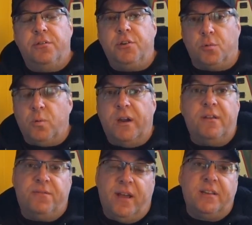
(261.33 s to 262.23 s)
to run
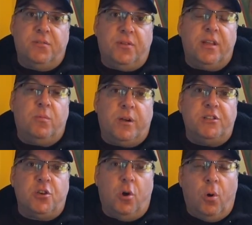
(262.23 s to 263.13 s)
effectively when
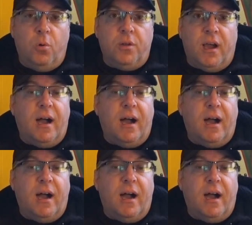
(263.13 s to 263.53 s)
it's cold,